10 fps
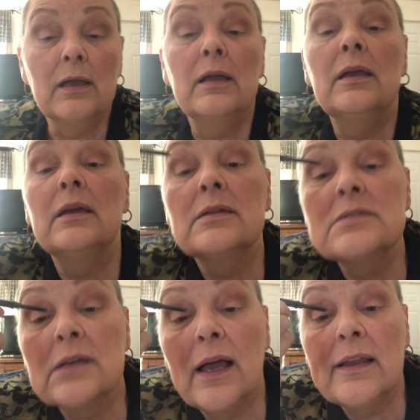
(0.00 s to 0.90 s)

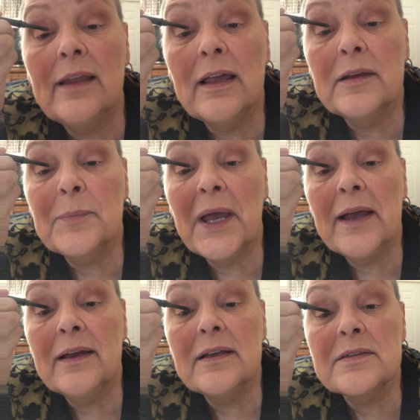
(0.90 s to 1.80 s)
And I line my
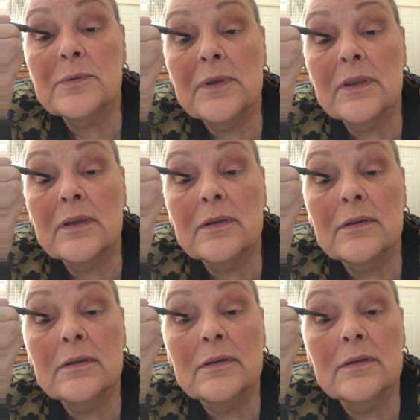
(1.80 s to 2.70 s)
eyes with it.
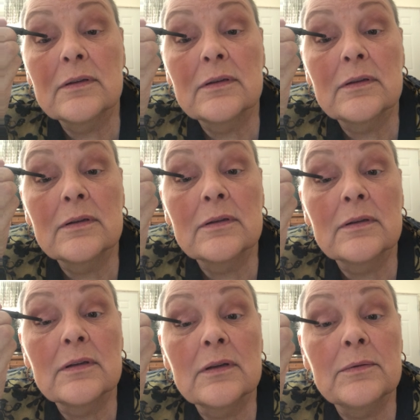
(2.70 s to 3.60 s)

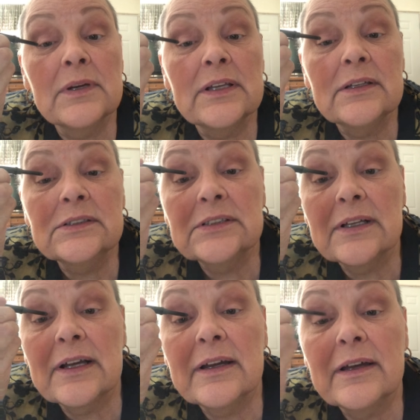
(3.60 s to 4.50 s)
That way it looks
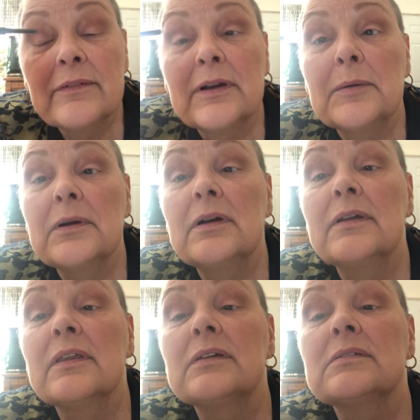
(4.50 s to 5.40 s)
like I have, I
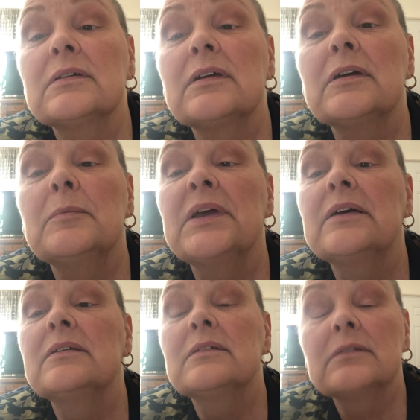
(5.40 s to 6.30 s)
think it's gonna come
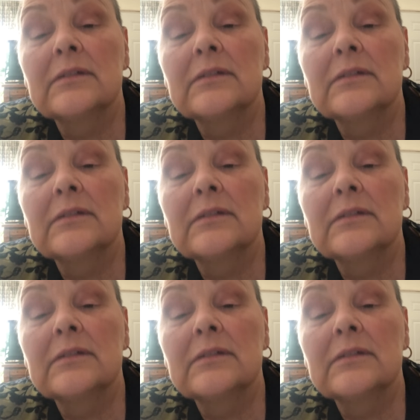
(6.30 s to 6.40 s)
out.